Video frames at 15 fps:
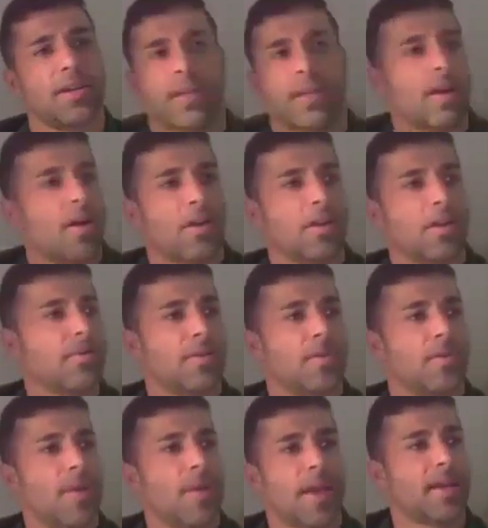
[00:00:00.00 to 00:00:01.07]

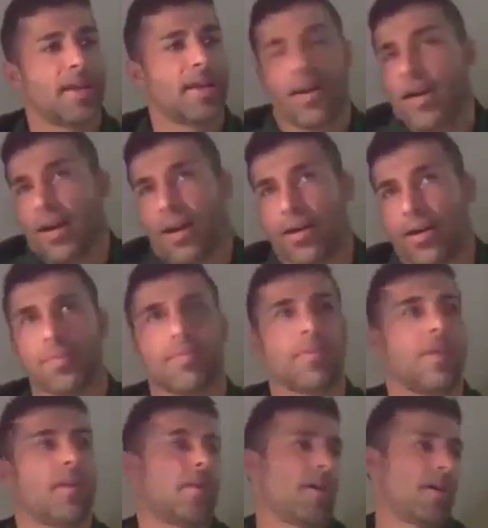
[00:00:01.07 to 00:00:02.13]
You make
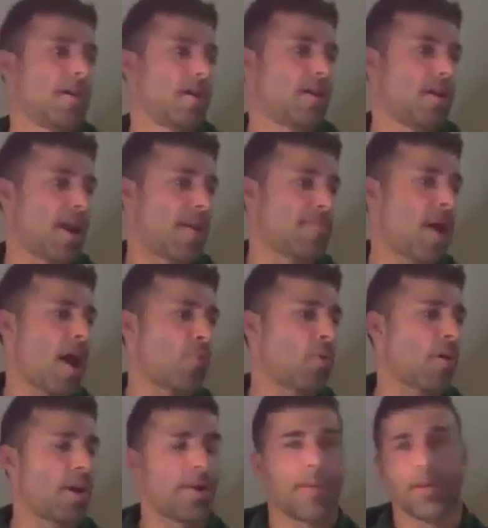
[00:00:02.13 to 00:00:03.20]
I'm not
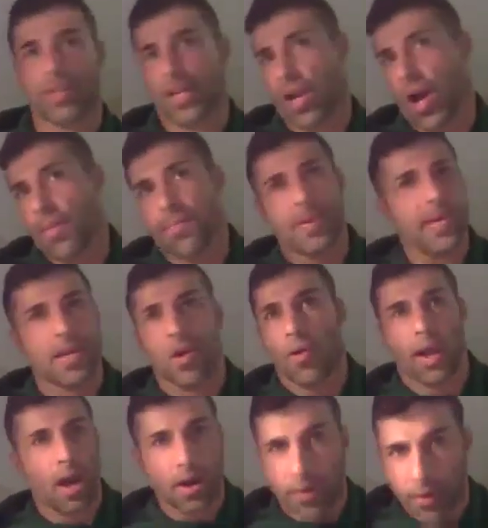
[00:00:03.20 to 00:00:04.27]
worried about the company
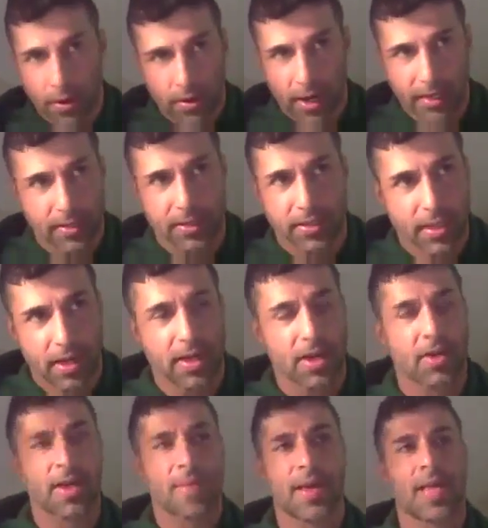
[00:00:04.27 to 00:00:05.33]
going under necessarily. You
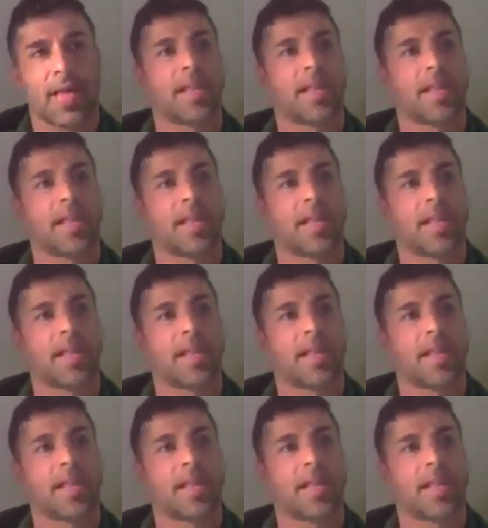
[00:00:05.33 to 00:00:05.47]
know what I mean?